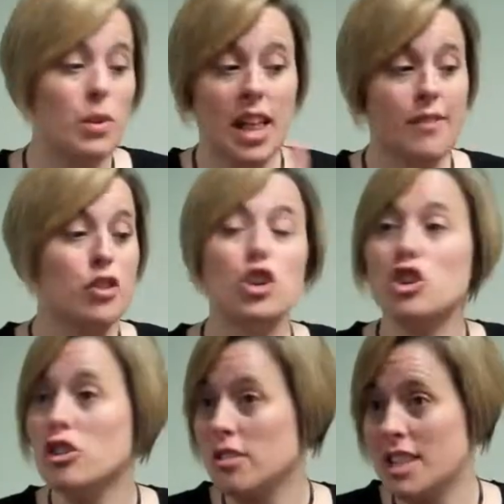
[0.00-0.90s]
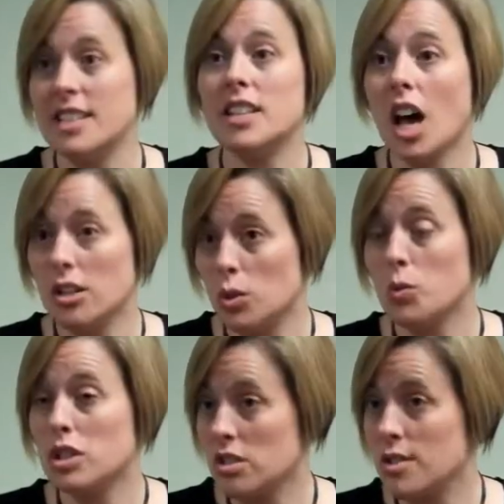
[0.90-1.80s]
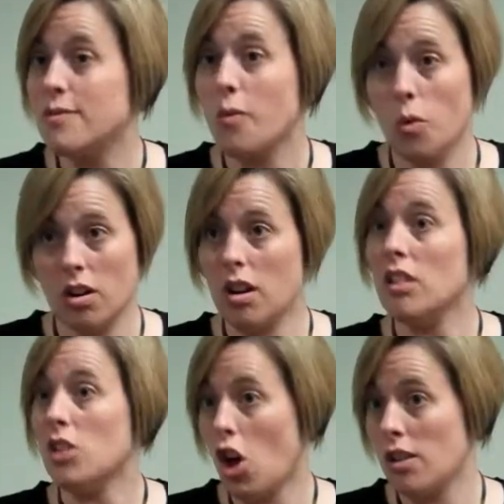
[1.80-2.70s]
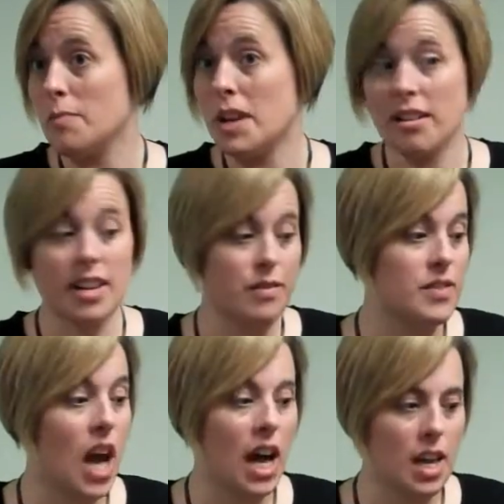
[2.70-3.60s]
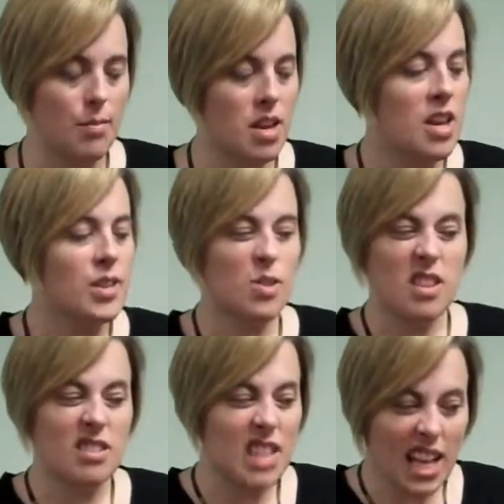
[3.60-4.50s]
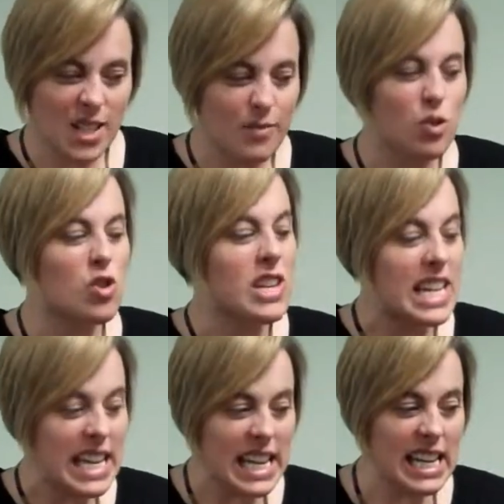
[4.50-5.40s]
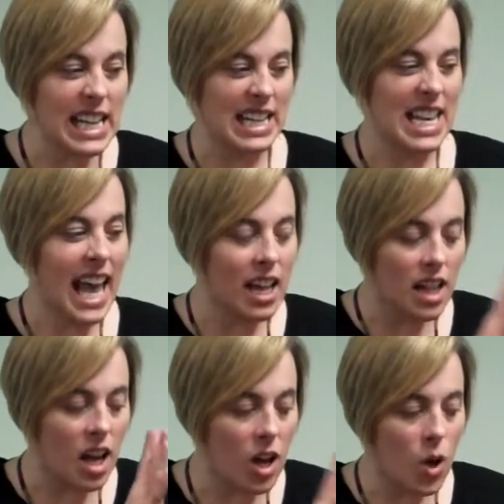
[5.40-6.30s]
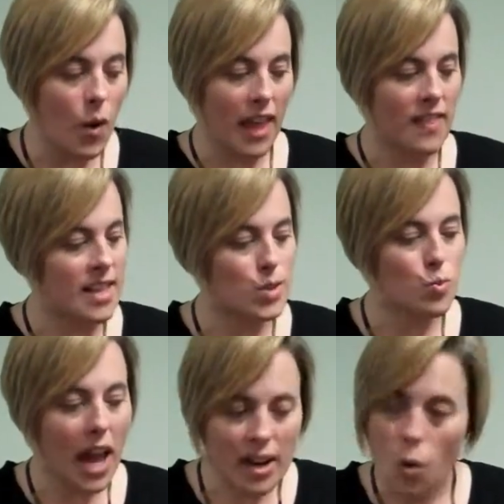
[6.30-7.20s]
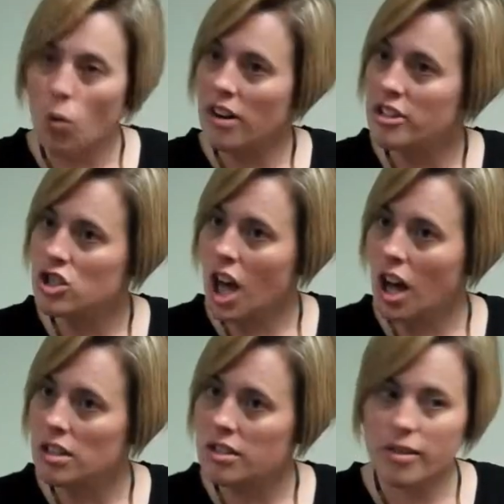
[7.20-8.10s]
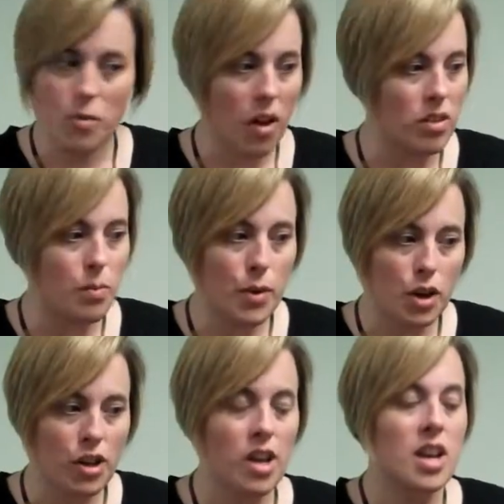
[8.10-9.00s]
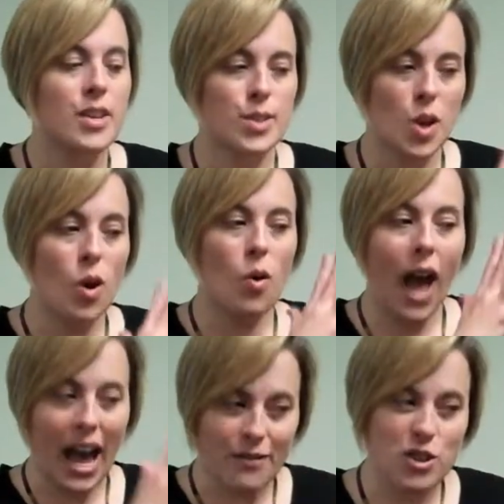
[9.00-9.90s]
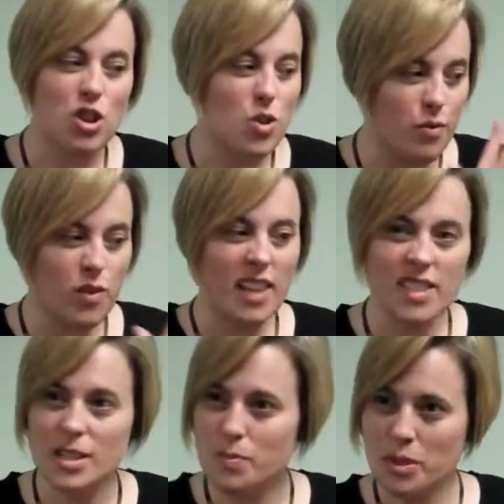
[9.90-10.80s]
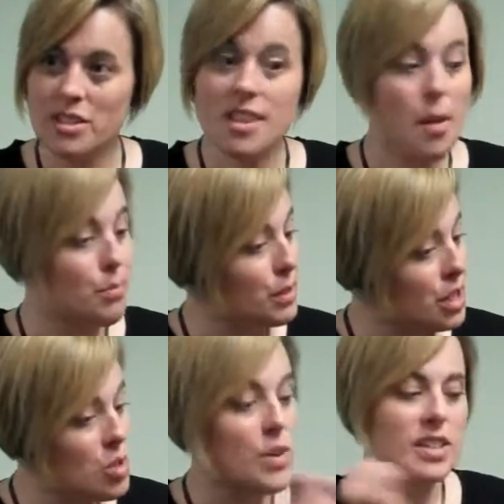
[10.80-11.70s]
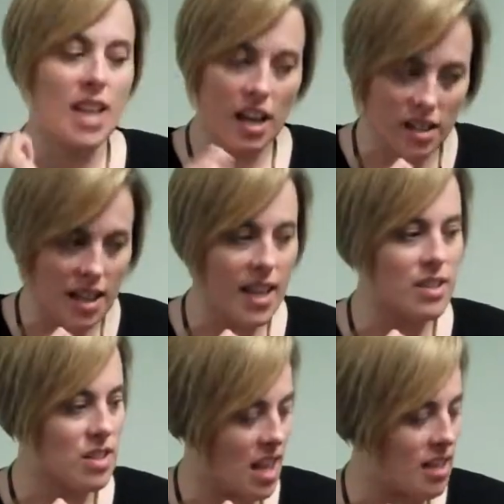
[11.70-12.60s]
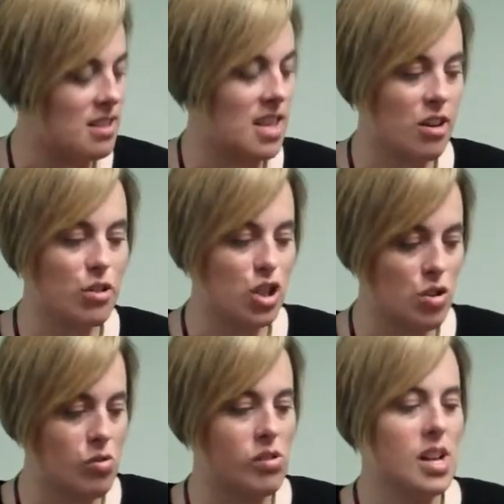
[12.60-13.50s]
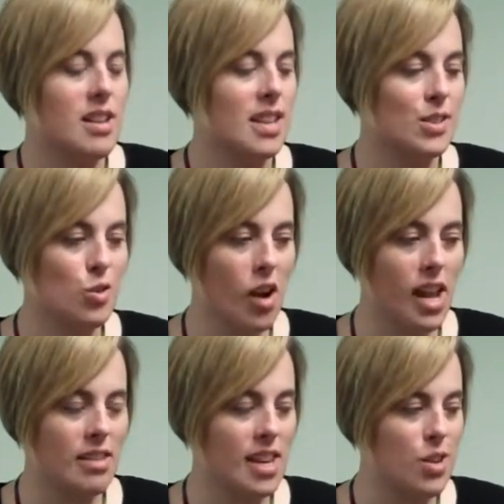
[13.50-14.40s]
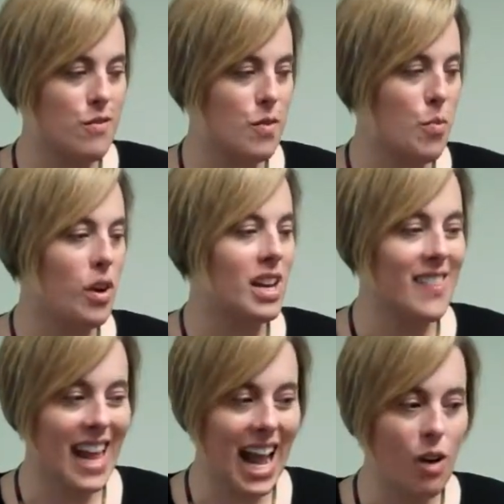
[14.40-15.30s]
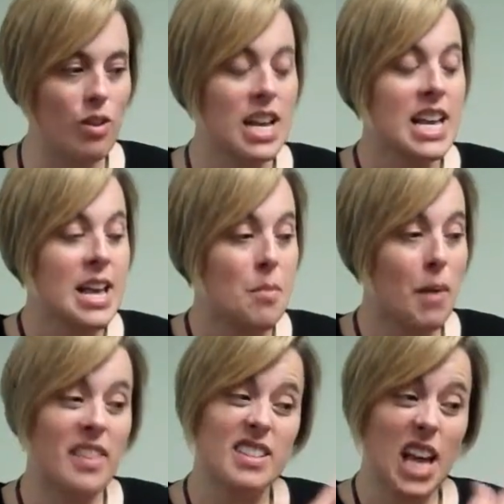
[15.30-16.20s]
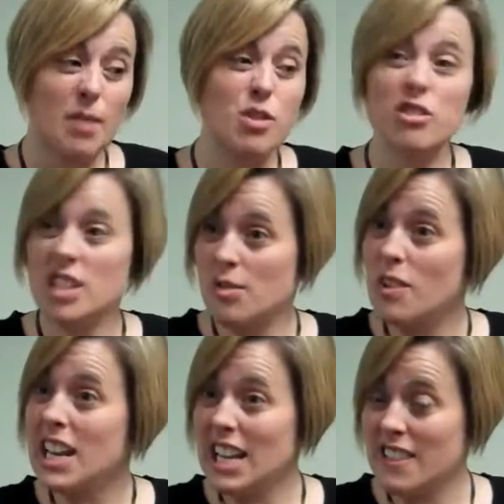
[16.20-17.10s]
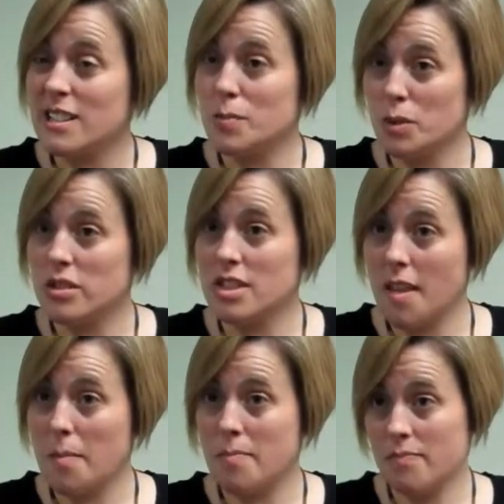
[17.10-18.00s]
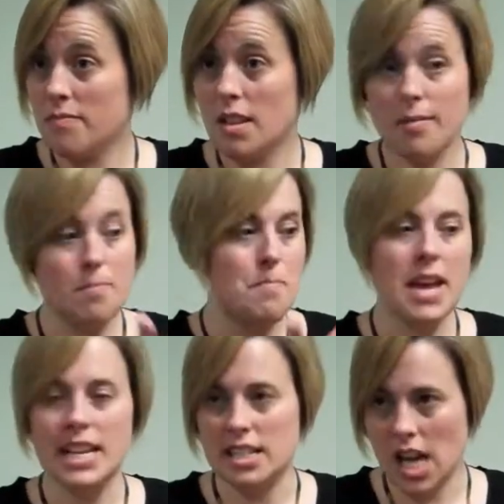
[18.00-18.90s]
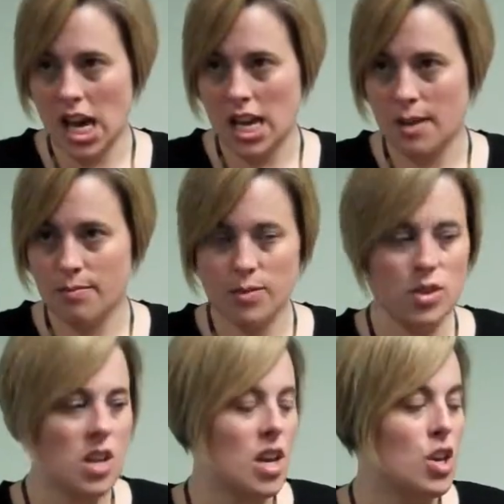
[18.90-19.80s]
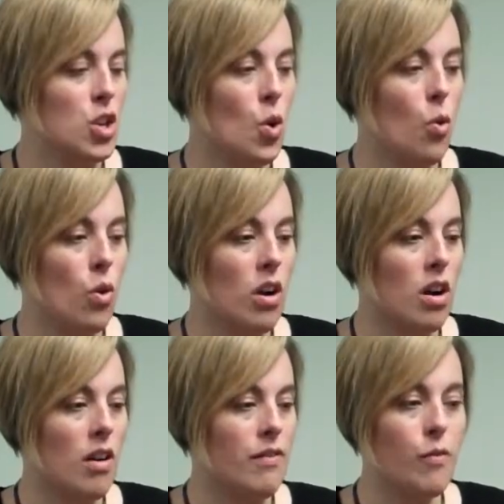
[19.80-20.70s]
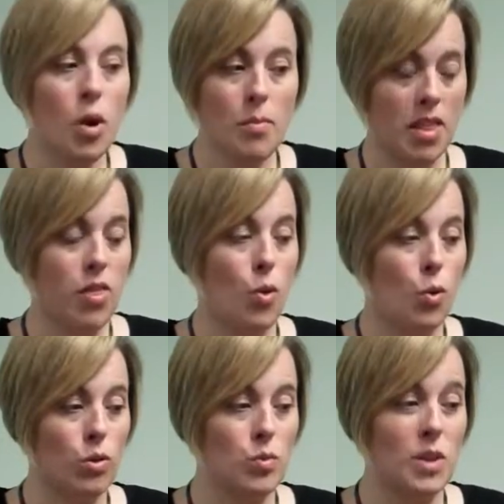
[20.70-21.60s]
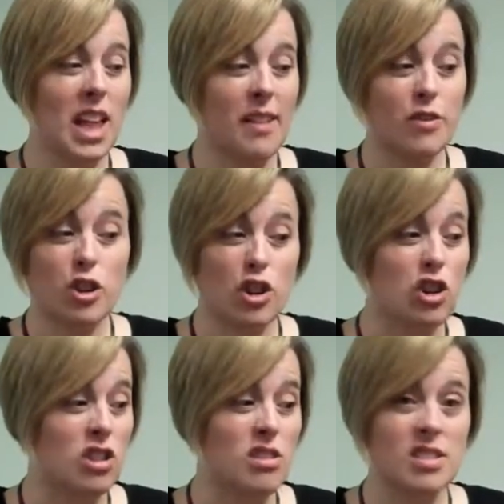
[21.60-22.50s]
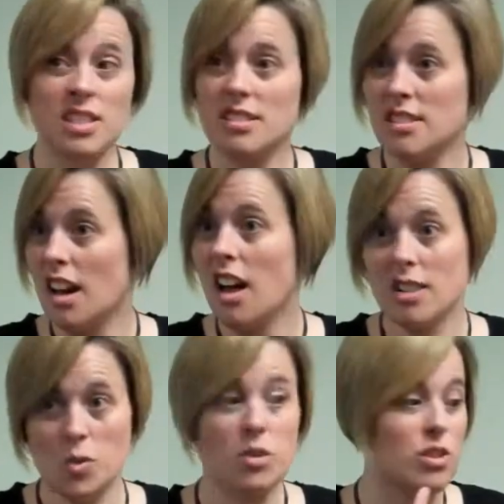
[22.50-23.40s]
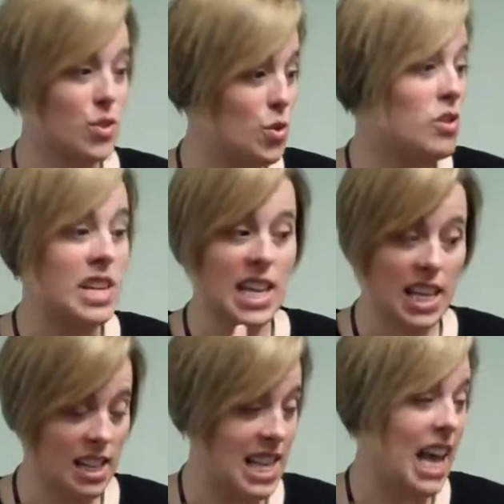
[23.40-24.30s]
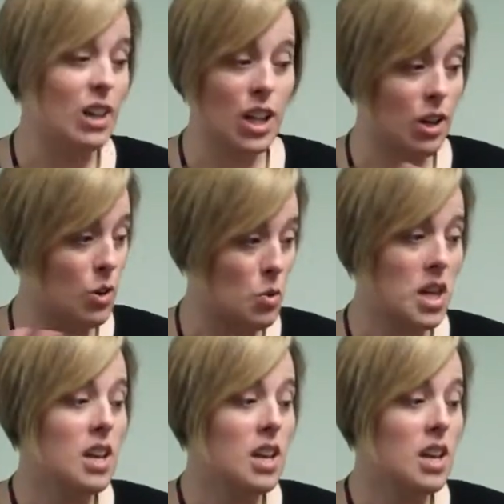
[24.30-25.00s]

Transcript: have heard these color words for a long period of time. So there's lots of green and yellow and this red-orange color throughout the book. So after you've read this book to them, blue, exactly, that's there too. That's great, thank you for pointing that out. By the time you're done reading this book to them many times, your 4-month-old will have heard the color words green, yellow,